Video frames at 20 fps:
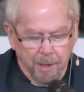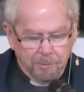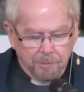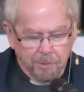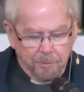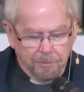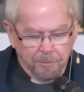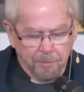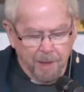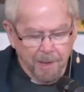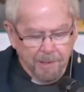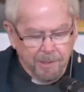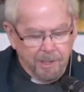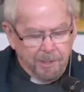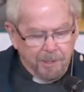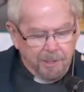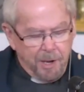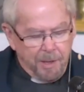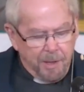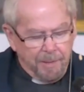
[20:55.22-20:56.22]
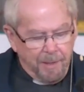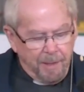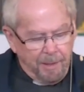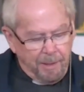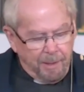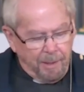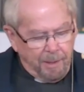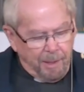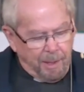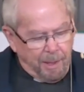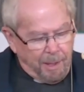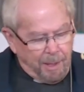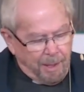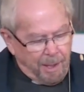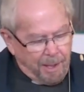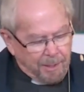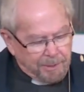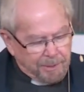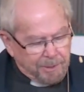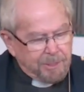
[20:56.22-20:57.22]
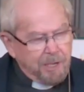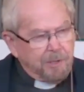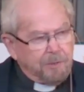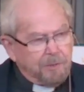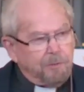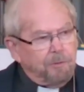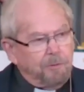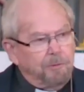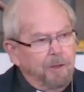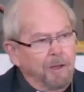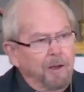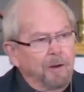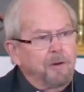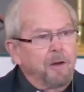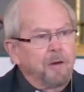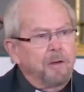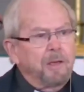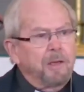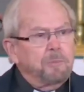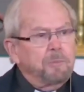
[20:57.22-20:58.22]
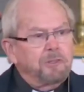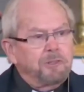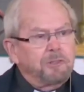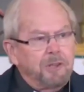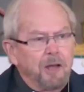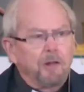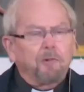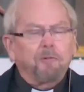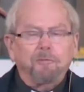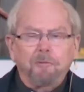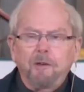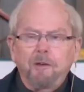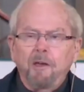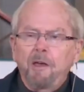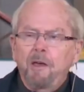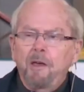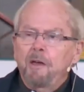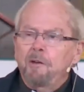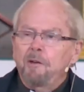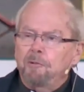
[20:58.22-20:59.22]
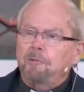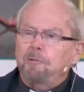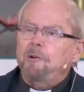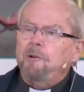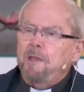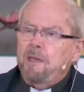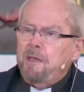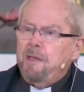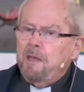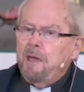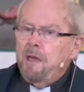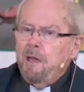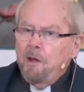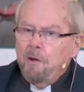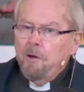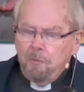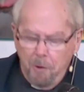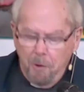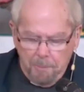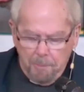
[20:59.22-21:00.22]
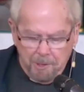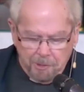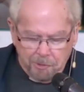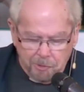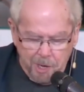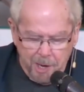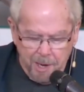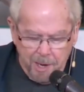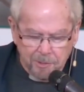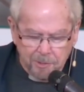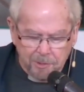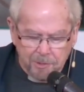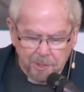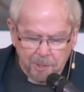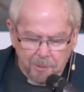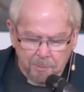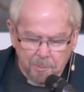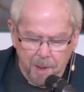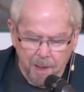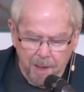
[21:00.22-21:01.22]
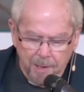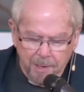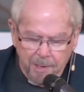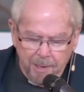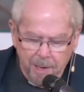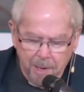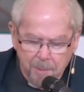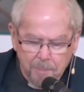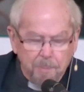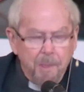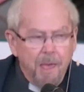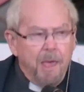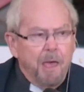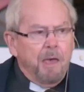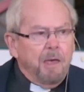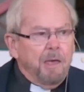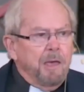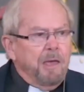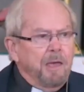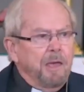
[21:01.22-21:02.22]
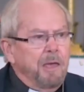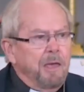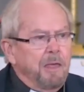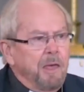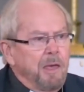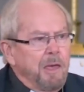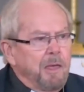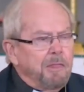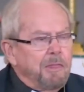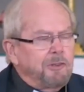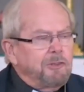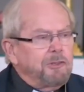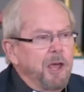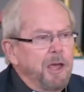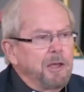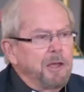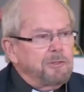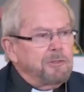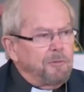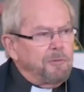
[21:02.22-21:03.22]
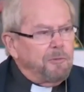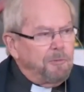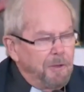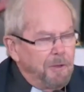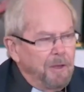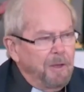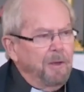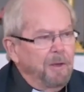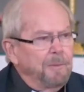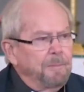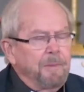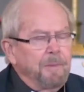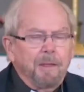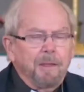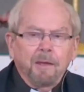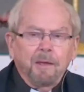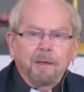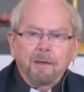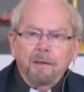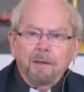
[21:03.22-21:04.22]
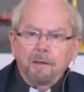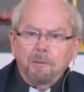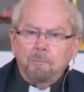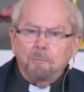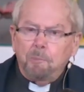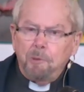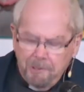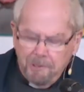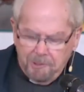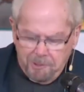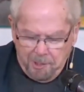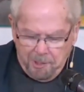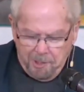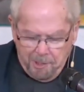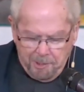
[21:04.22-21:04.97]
but how to find each other and set Pharaoh himself free from the chains that bind him, the chains of fear and